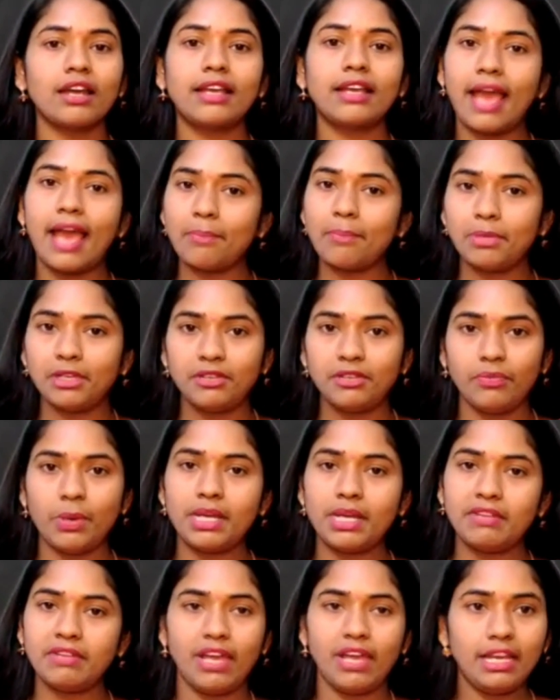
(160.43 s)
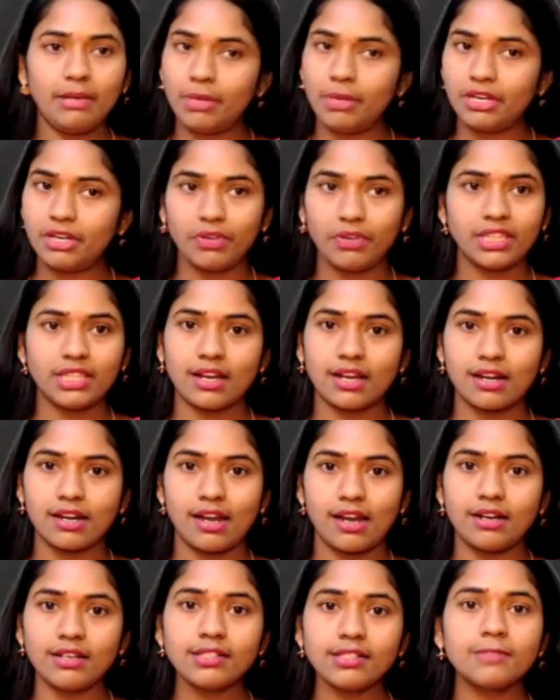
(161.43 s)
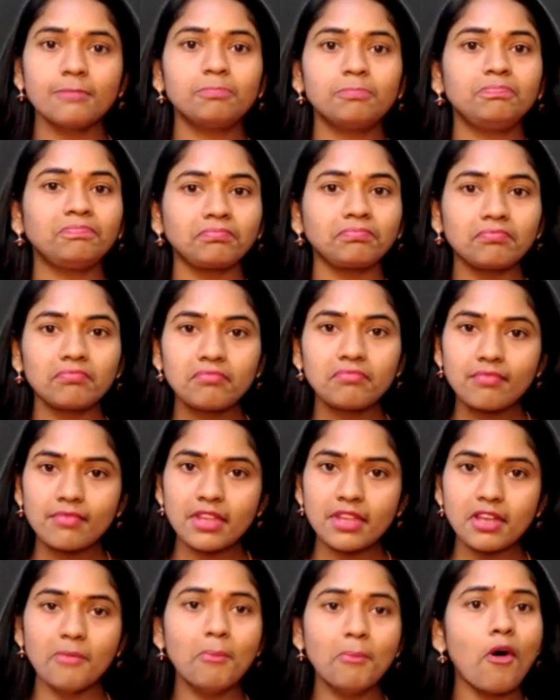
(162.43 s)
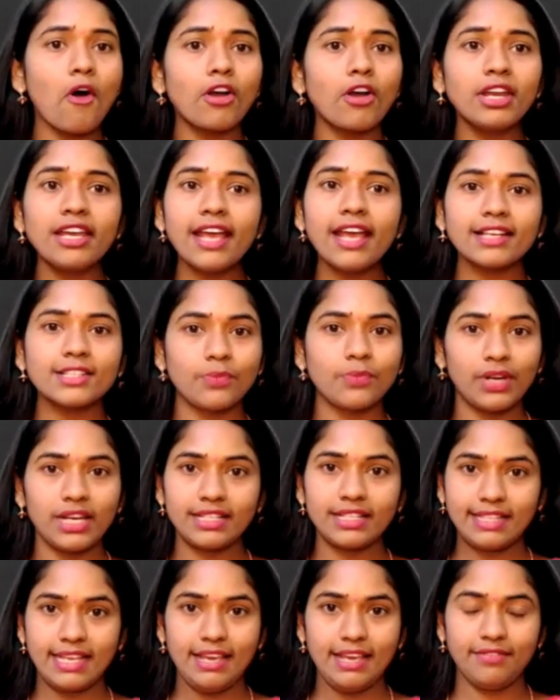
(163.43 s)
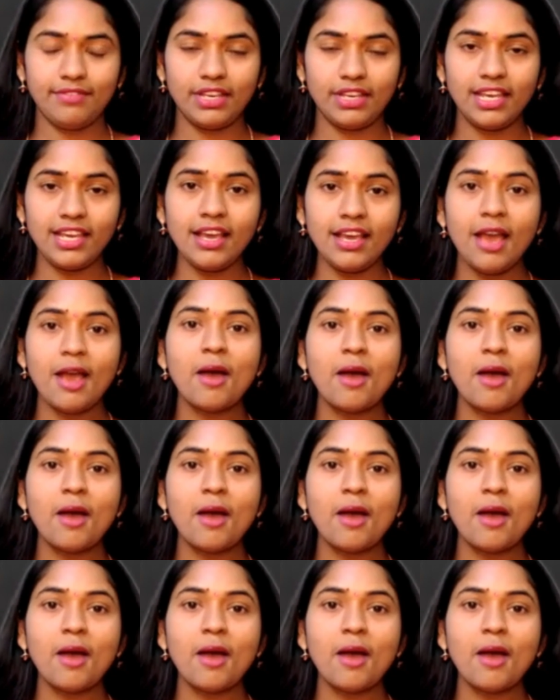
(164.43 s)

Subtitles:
gap in between the class, morning as well as evening.